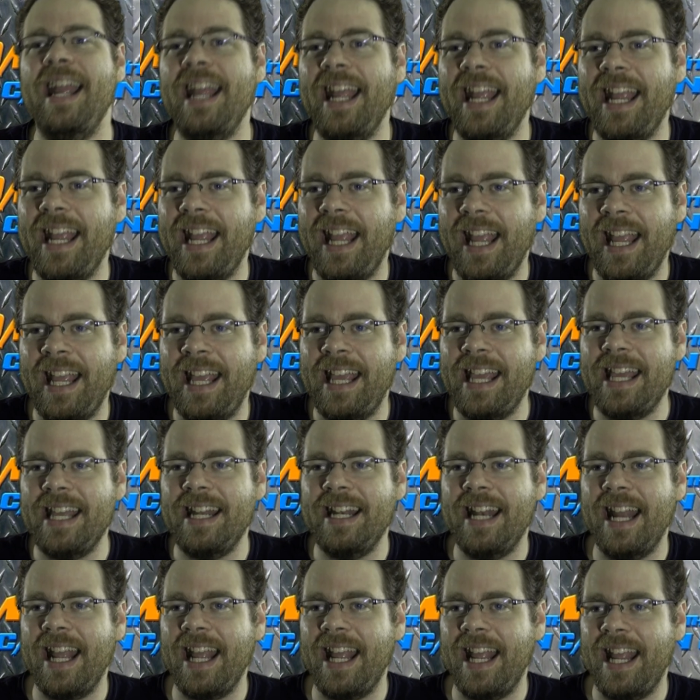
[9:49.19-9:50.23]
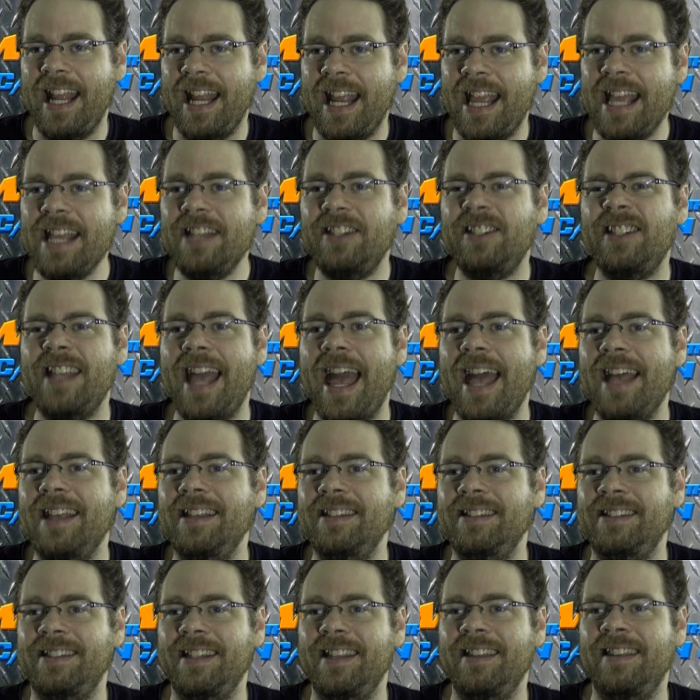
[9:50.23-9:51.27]
He
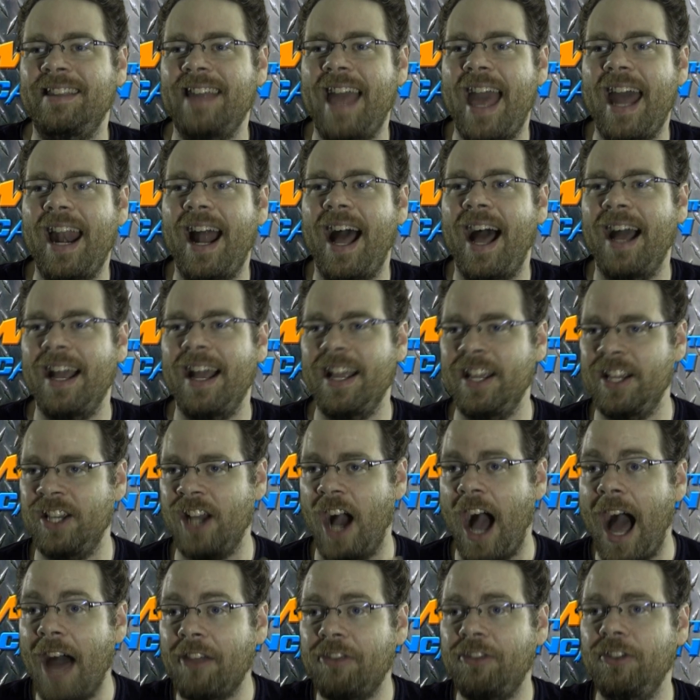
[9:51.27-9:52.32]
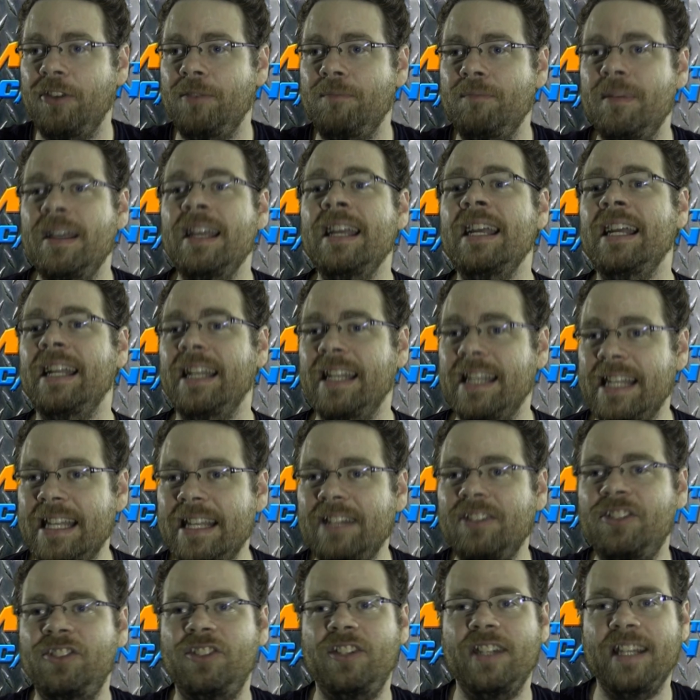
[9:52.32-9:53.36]
says that Gotham
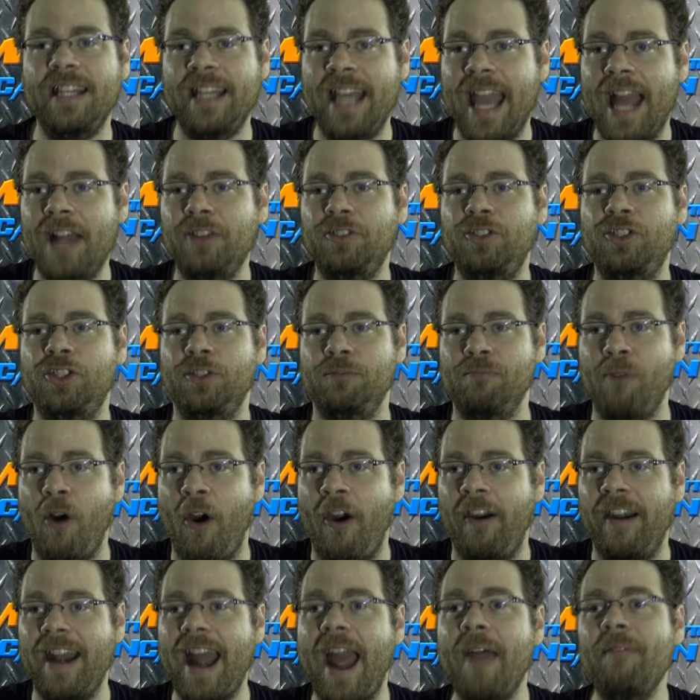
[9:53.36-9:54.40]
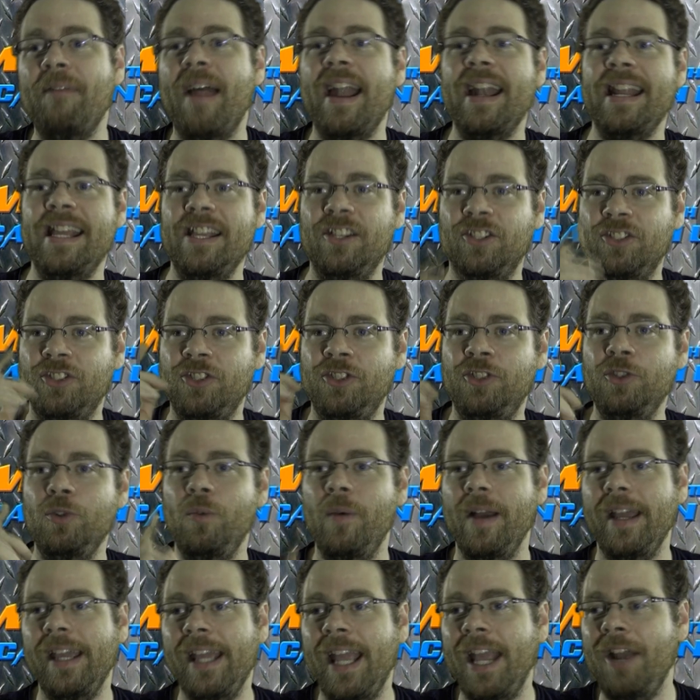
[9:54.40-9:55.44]
needs to get smart, and that he's
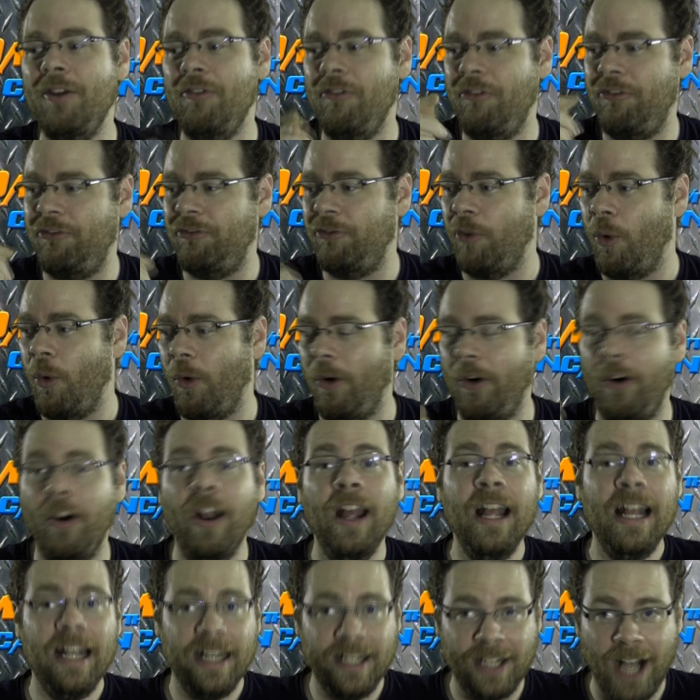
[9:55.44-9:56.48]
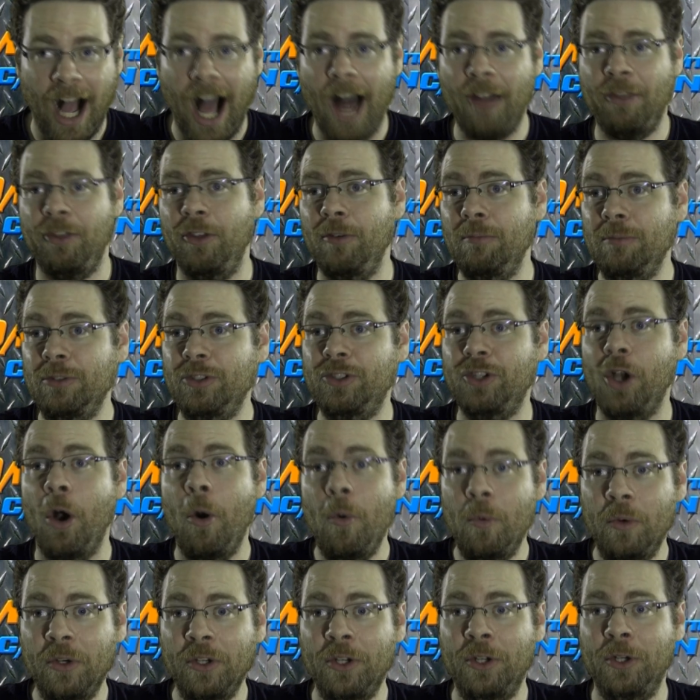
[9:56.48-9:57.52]
doing it for Gotham's
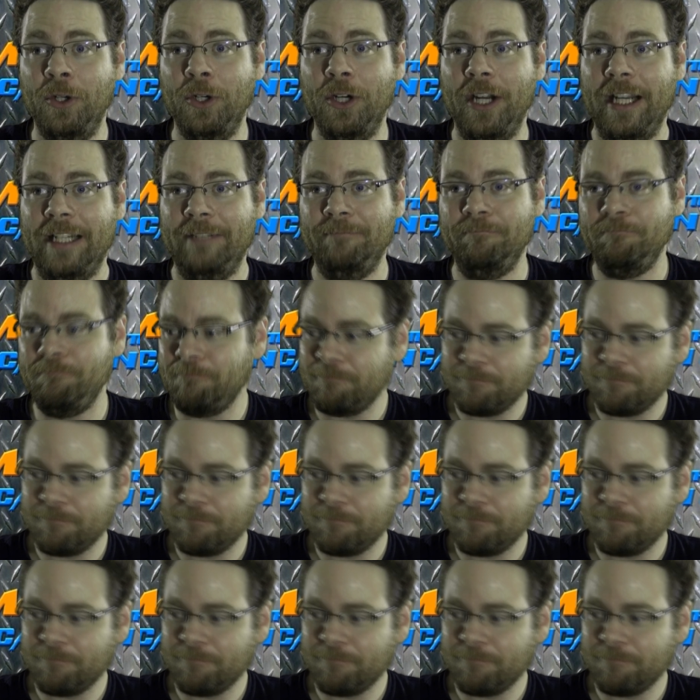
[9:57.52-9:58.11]
own good.